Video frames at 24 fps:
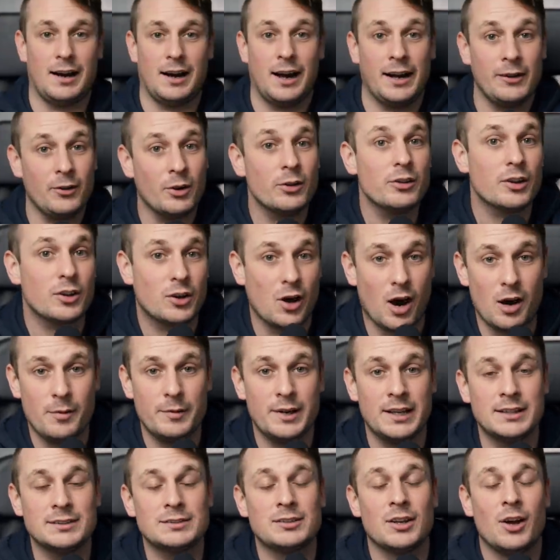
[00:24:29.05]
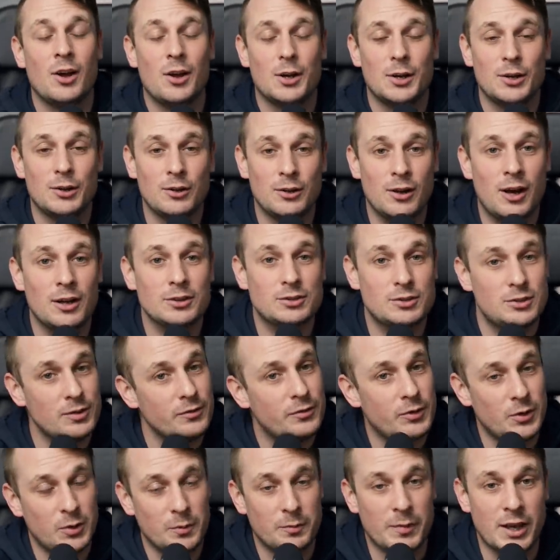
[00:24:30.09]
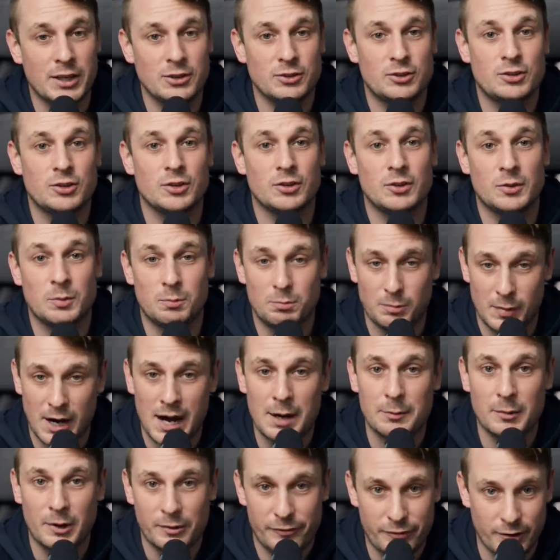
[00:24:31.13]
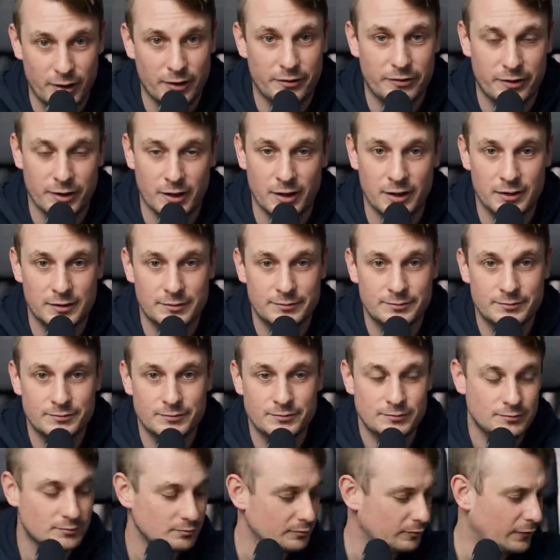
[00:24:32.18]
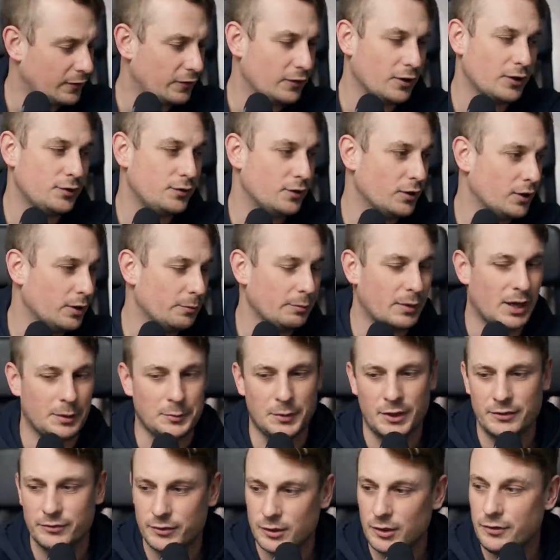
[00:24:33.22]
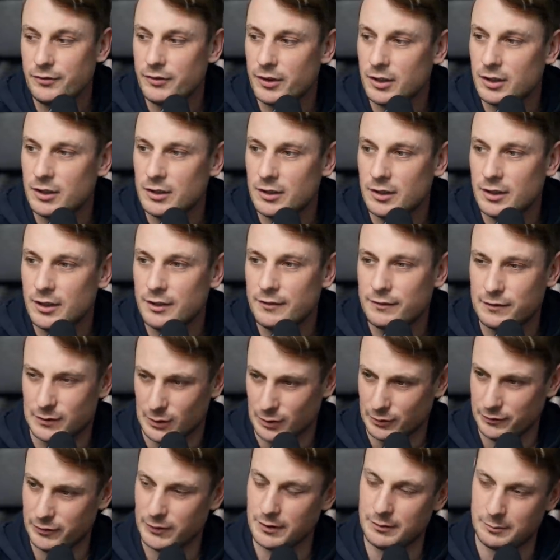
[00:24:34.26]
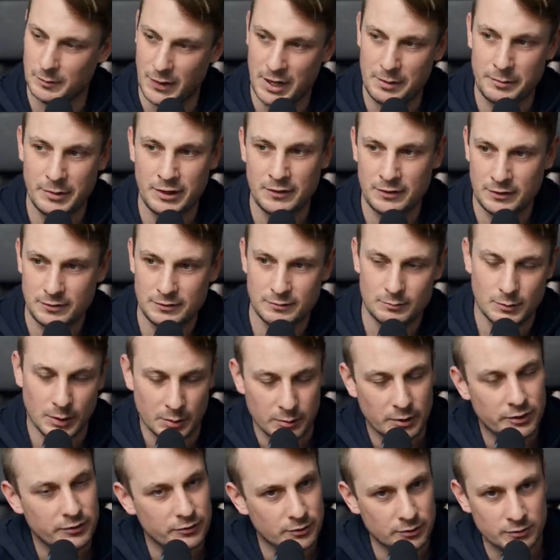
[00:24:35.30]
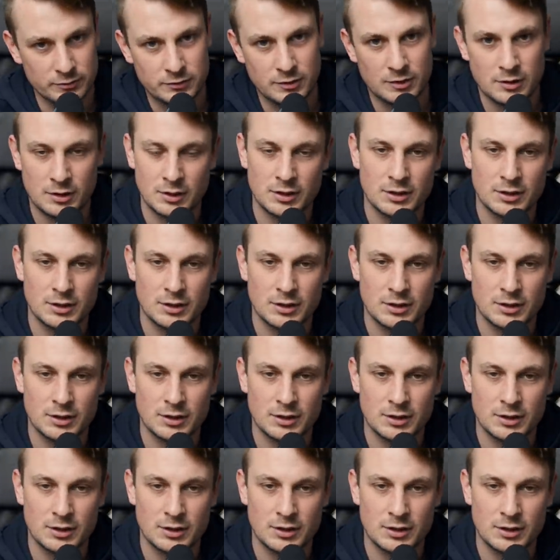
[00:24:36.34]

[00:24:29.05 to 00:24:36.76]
And on the comments, lots of you mentioned Mama Fofa. Fofa, Mama Fofa? Fofa, Mama? Mama Fofa?